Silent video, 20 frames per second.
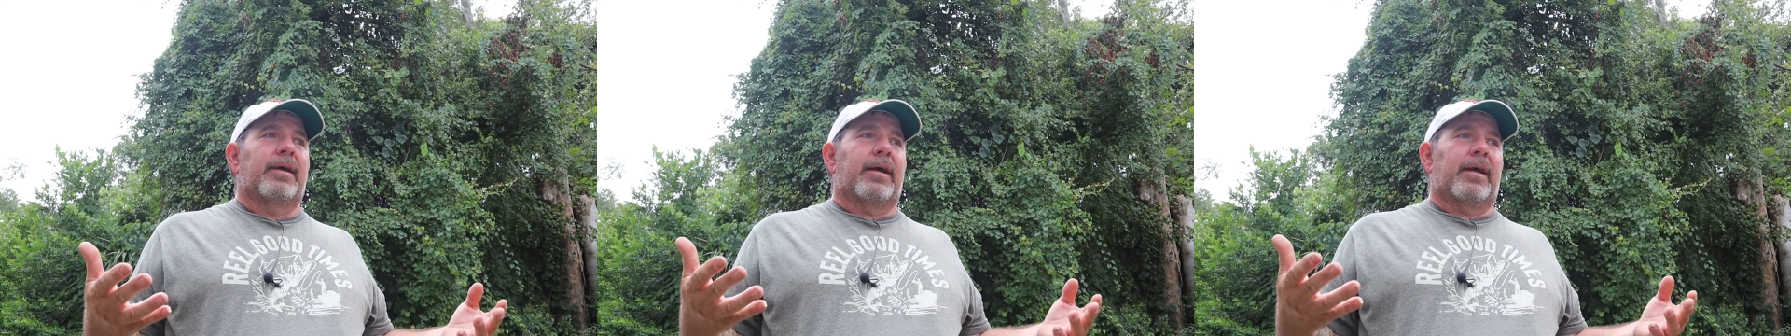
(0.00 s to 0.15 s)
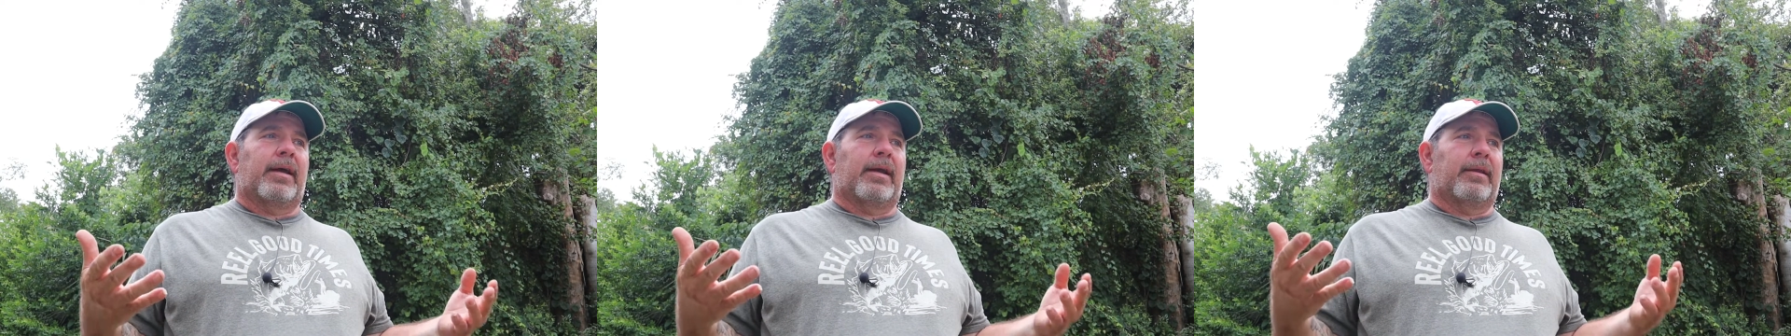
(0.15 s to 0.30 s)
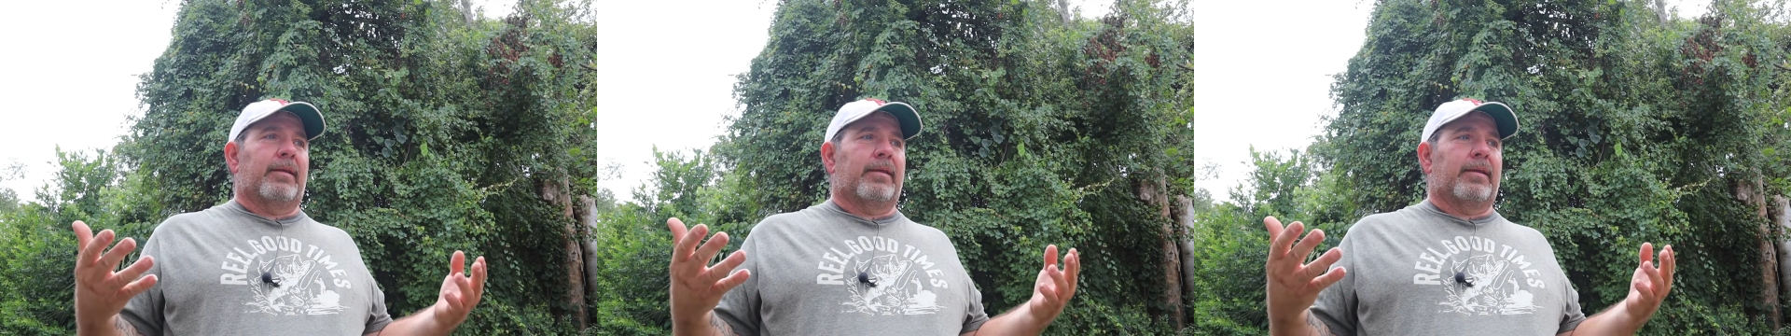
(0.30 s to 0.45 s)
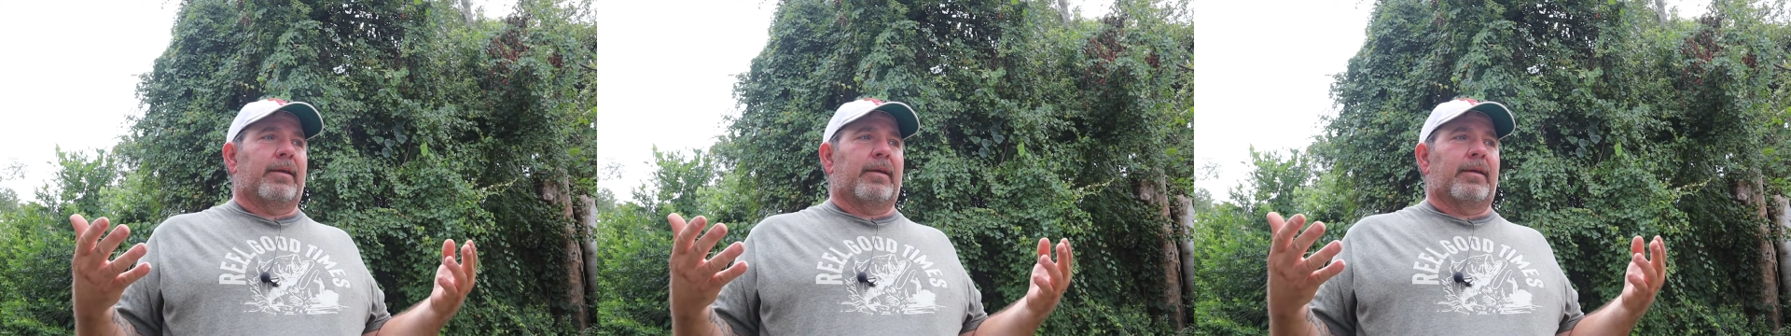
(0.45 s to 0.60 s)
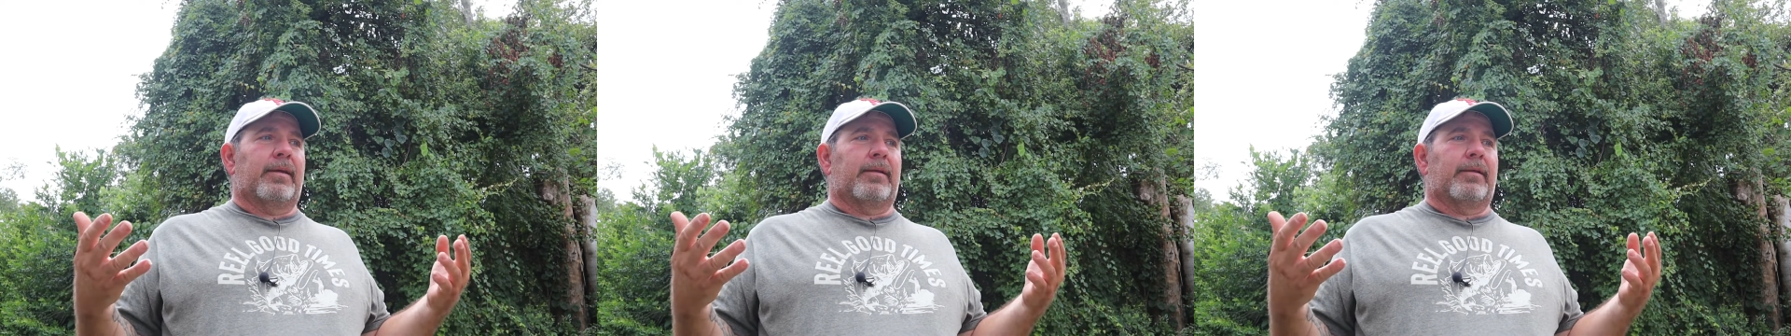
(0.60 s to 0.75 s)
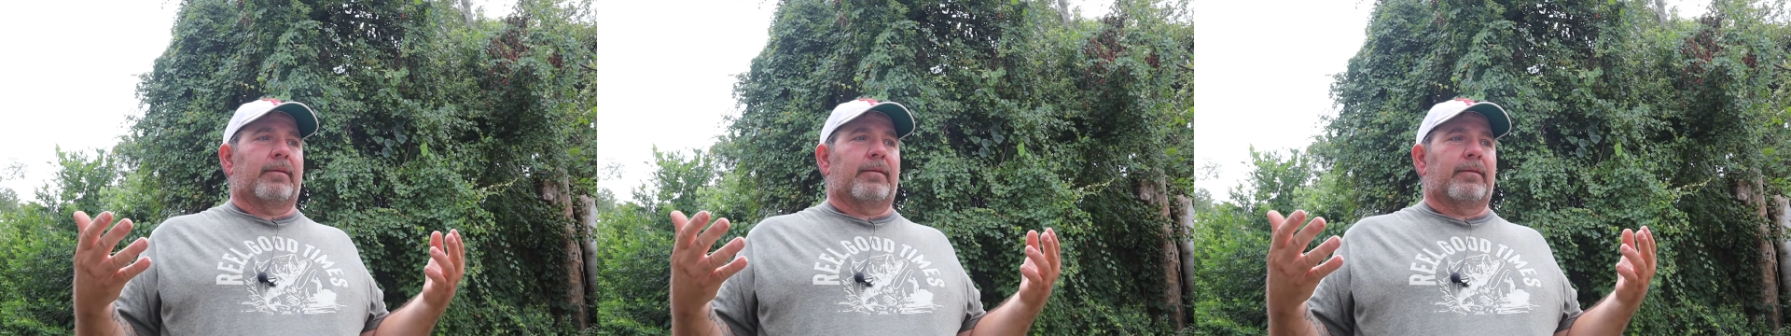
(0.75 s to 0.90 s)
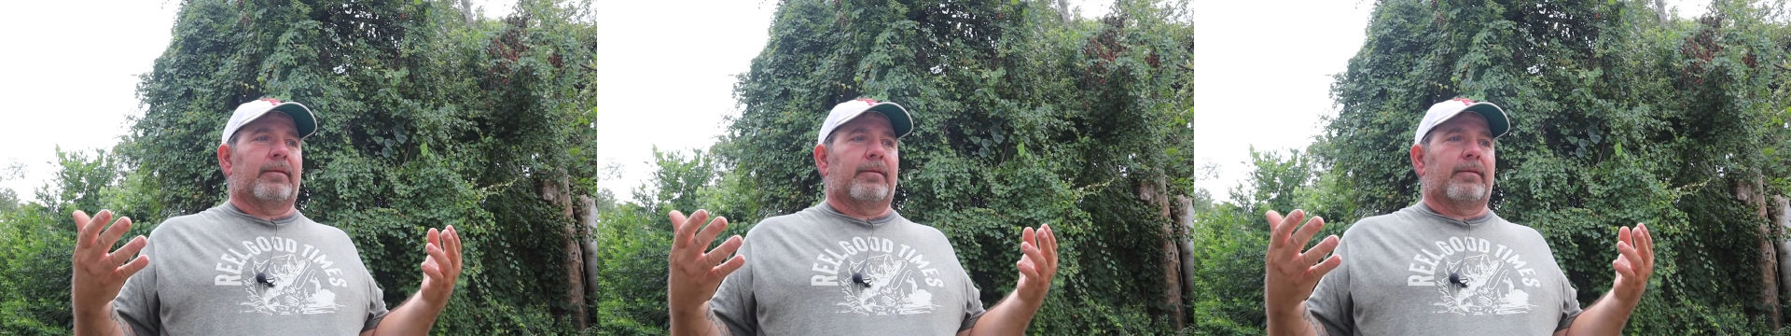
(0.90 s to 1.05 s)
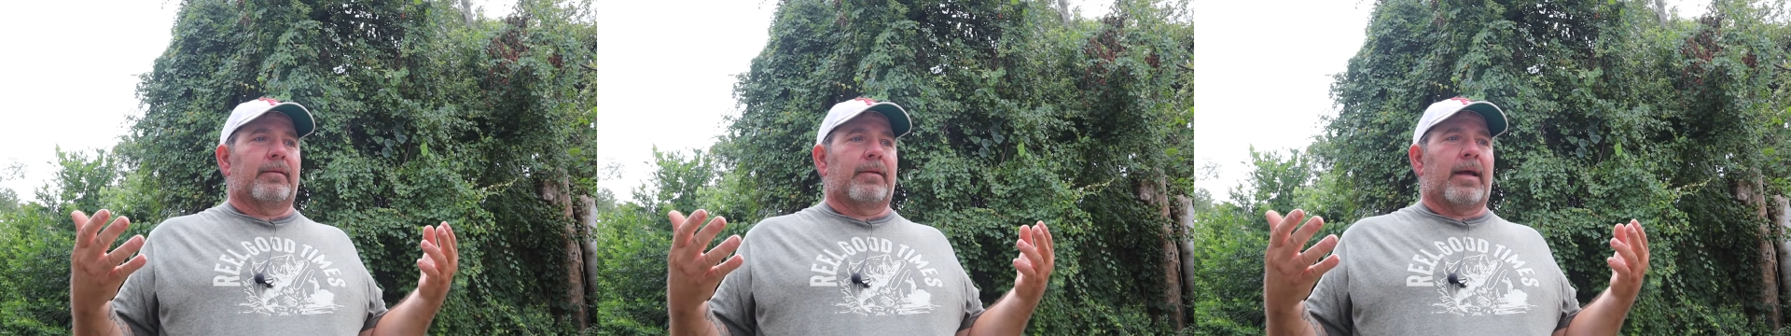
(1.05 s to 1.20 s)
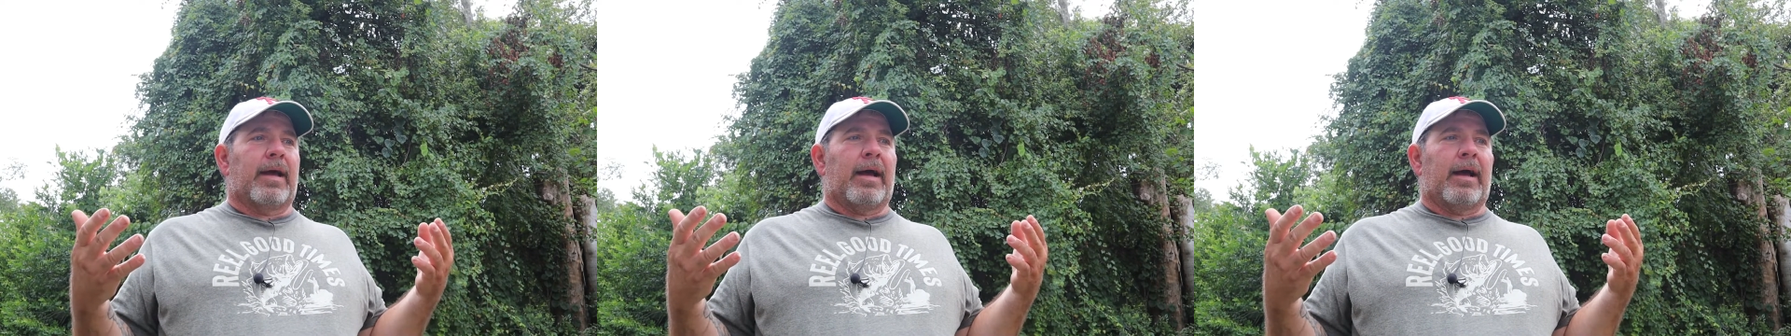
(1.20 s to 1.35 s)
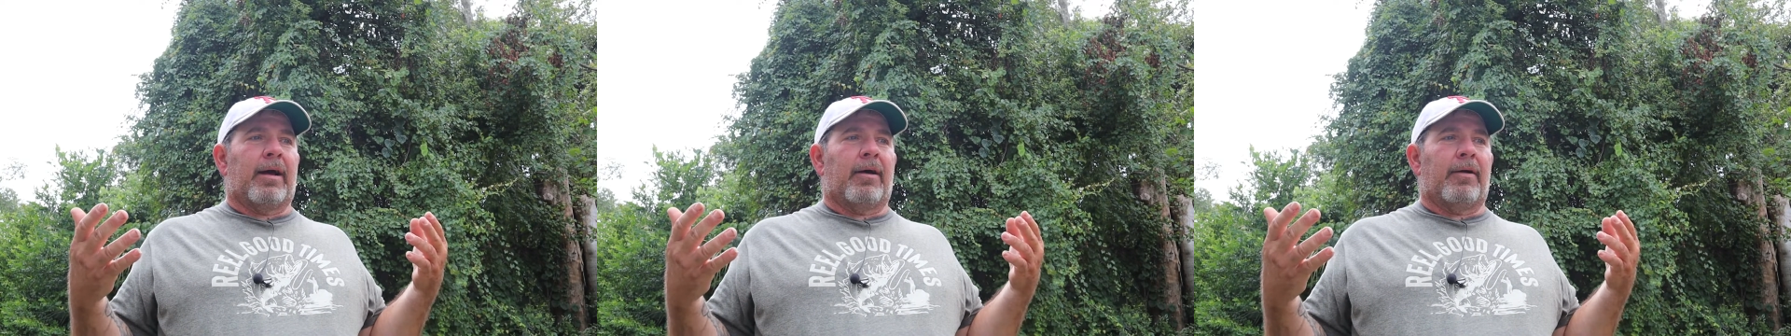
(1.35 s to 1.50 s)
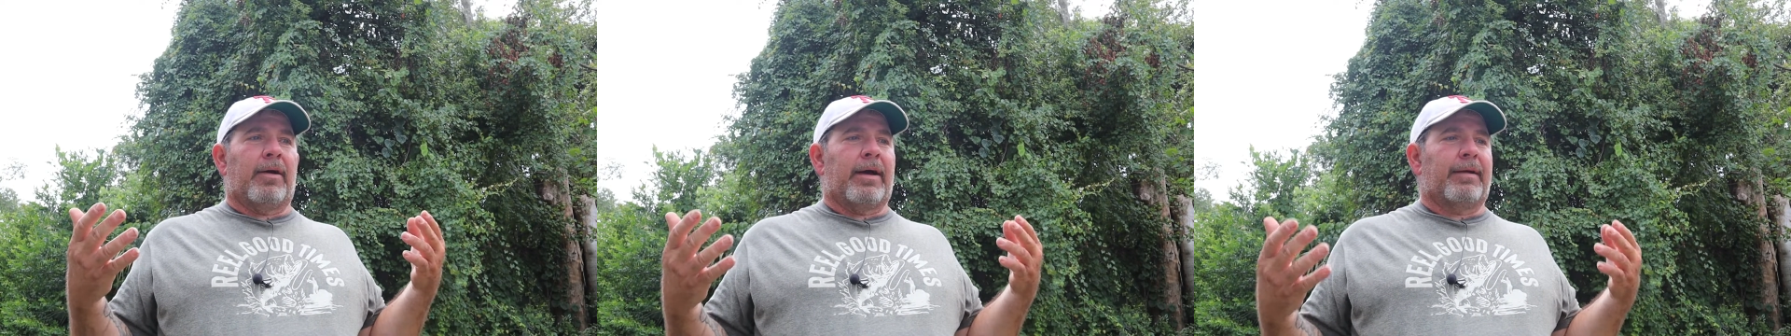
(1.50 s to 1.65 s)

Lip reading: and then I'll